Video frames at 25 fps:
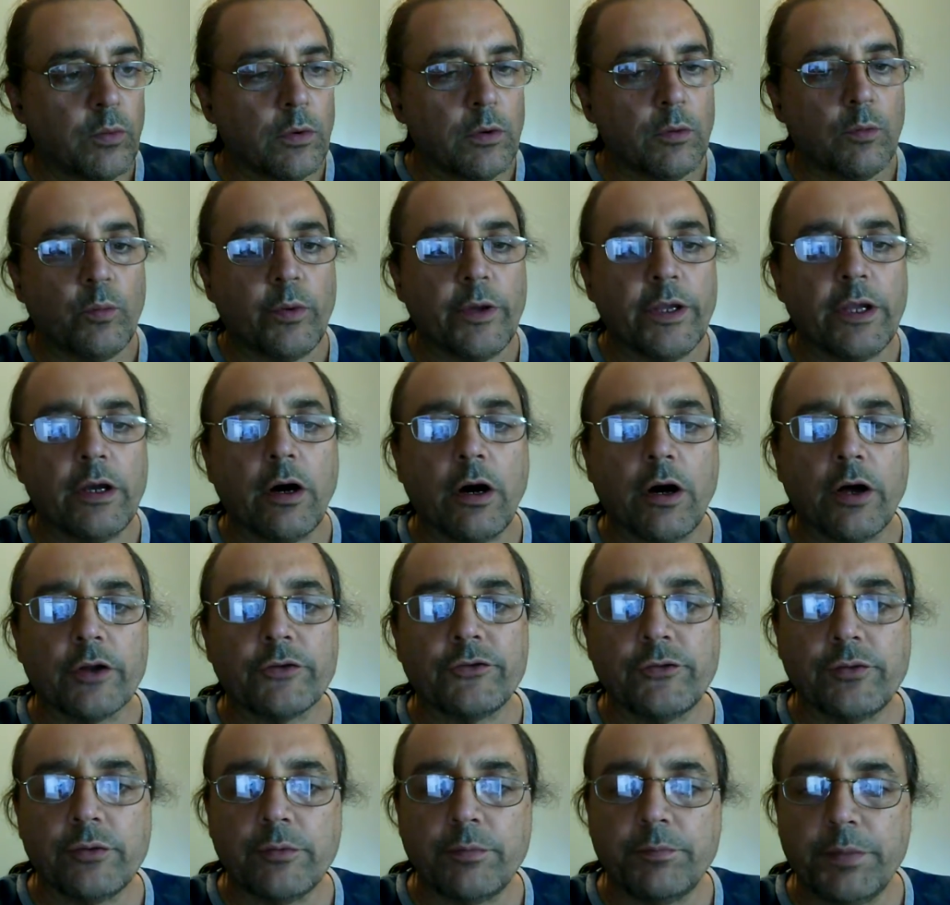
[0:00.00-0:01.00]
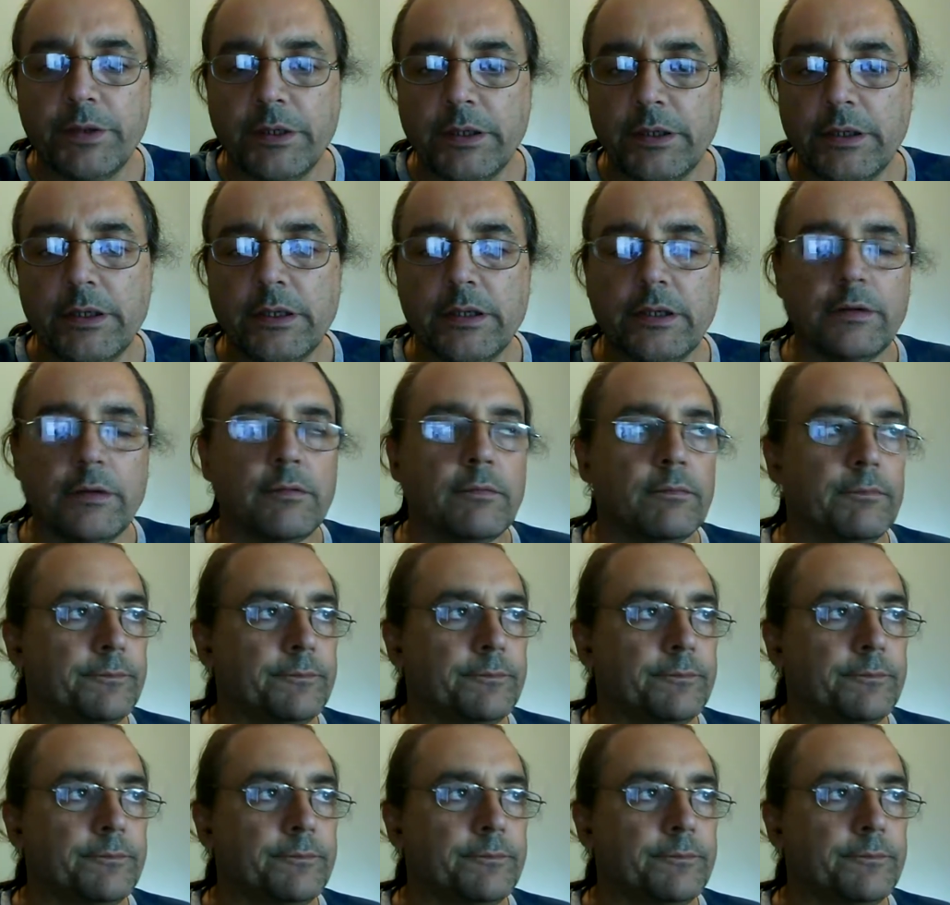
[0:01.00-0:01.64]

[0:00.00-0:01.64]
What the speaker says: we ought to be